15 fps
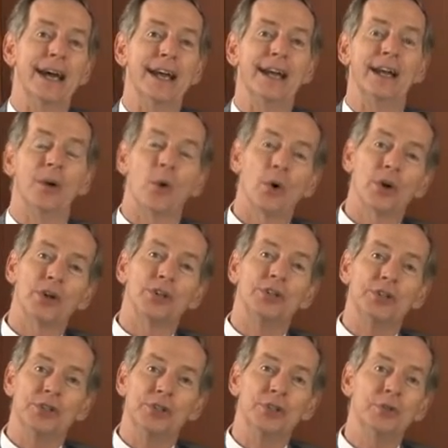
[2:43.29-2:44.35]
And in order
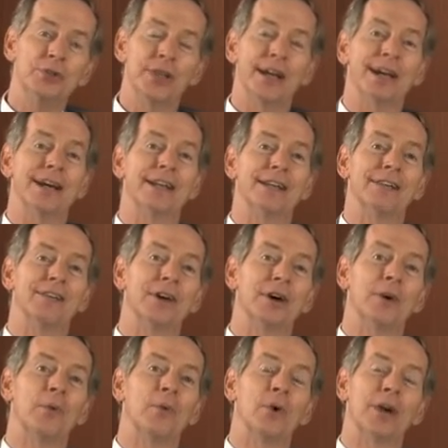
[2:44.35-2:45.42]
to do that, he
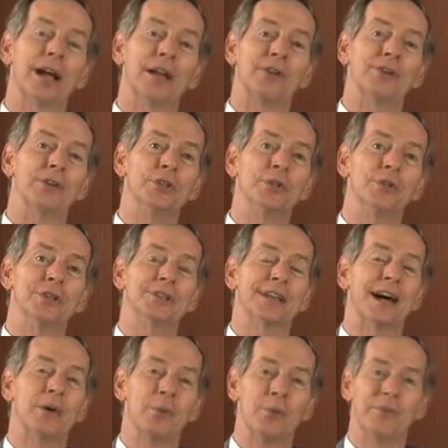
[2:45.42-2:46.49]
thought, what I'll do is
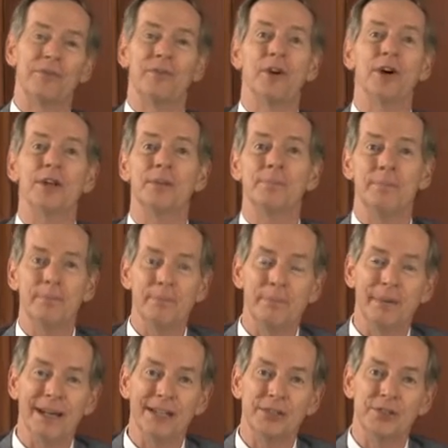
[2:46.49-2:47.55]
I will fund
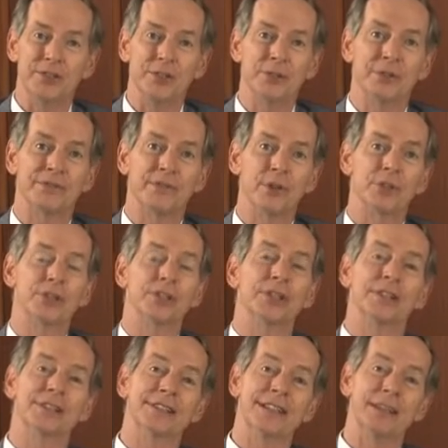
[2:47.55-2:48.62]
major
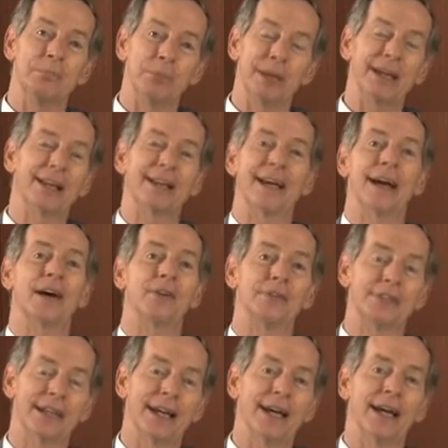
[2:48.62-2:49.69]
universities, and he picked
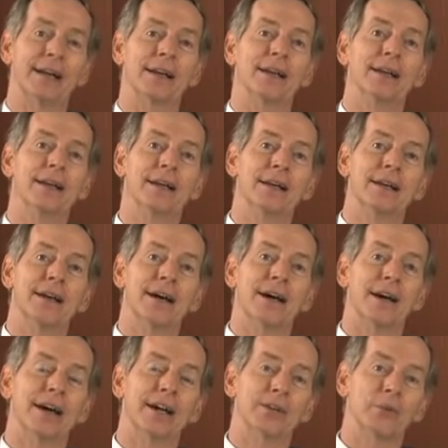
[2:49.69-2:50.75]
Caltech
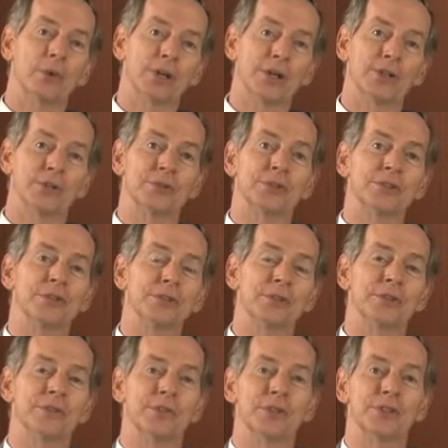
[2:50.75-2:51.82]
as one of those
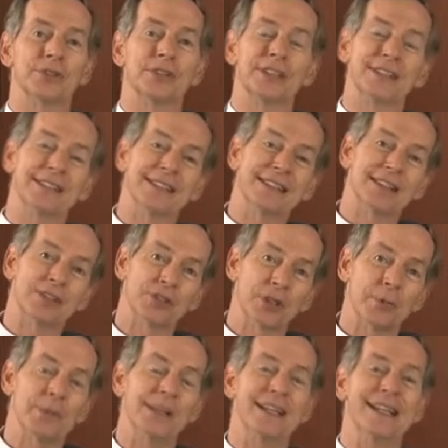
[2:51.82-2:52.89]
universities, and then
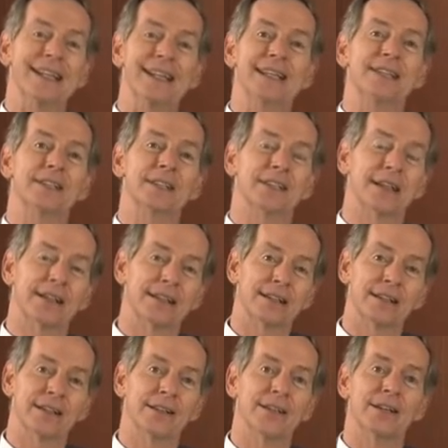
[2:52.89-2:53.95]
some in the East
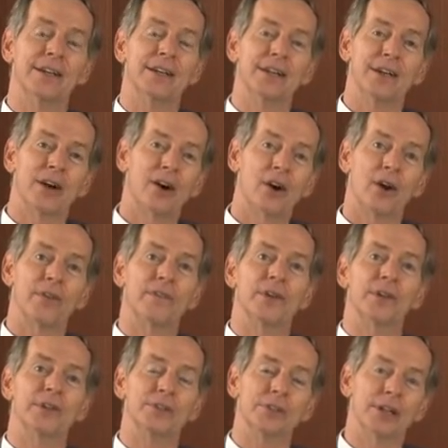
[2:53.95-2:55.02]
like
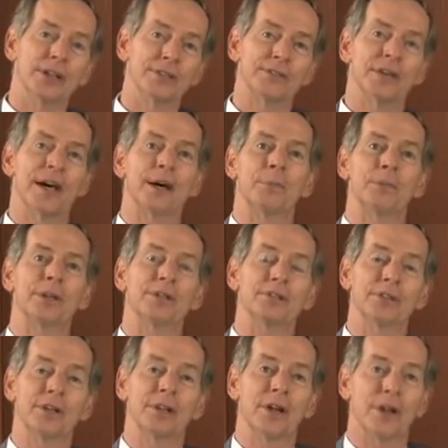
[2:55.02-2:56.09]
Harvard and Johns
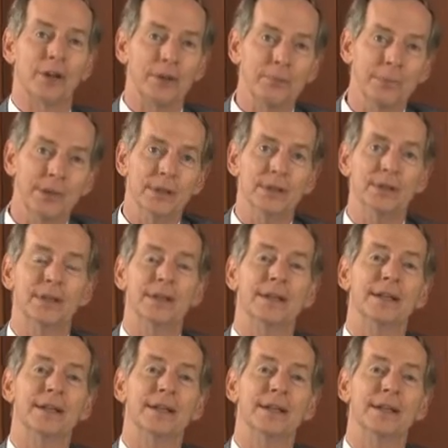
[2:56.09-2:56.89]
Hopkins and Columbia,